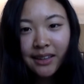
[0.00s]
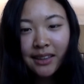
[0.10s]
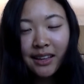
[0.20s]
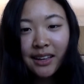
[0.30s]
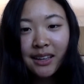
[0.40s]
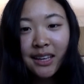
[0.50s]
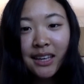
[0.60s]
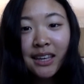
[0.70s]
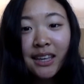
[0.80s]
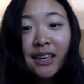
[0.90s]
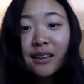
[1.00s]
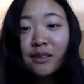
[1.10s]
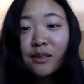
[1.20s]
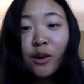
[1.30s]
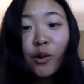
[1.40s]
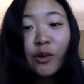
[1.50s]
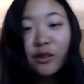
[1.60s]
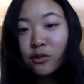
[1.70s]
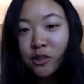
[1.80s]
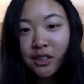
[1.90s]
that He is
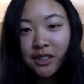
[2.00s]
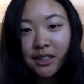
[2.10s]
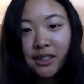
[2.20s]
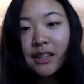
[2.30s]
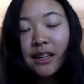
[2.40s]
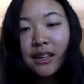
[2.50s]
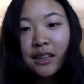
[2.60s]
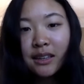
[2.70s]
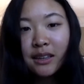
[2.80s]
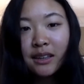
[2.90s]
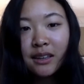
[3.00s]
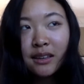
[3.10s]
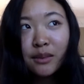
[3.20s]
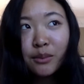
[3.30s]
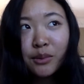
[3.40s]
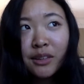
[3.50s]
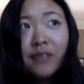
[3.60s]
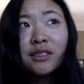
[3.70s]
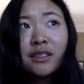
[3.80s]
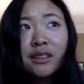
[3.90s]
always for our good, that He
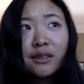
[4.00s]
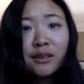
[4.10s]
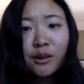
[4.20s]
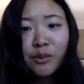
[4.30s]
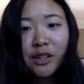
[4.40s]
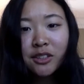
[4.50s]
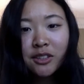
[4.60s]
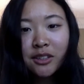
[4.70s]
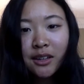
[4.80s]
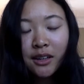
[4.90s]
believes in us so much.